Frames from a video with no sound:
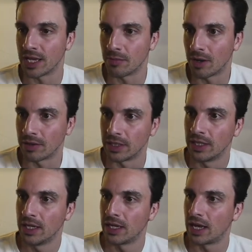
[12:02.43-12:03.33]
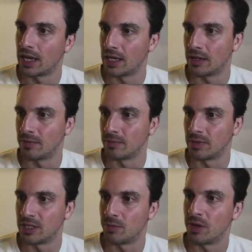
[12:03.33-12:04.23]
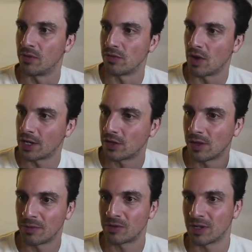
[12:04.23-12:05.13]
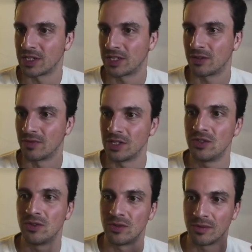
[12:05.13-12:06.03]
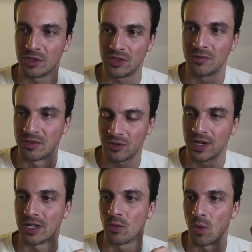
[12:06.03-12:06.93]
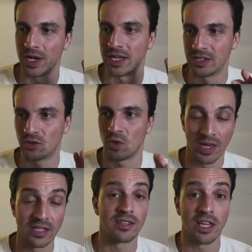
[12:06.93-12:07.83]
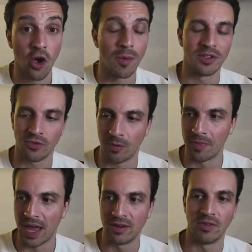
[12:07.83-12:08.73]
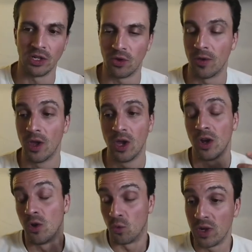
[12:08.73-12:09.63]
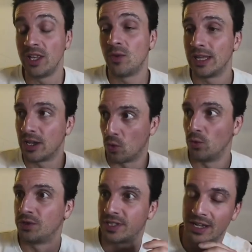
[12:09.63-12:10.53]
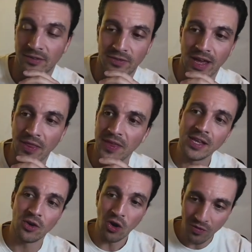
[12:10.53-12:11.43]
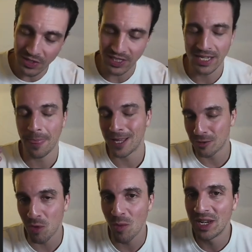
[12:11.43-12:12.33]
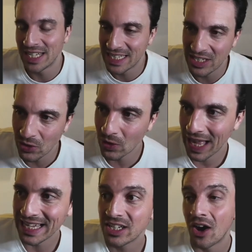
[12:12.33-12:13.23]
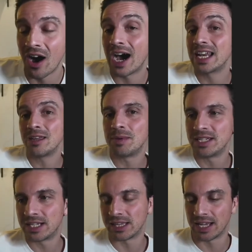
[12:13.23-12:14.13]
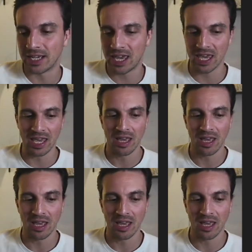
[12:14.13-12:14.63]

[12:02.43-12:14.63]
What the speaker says: apparently. It's a peer review article. I'm not trying to convince you. I'm just demonstrating what it is. So it's the comments from that video. Really, really cool stuff. I think obviously at the moment, it's still a tiny bit clunky,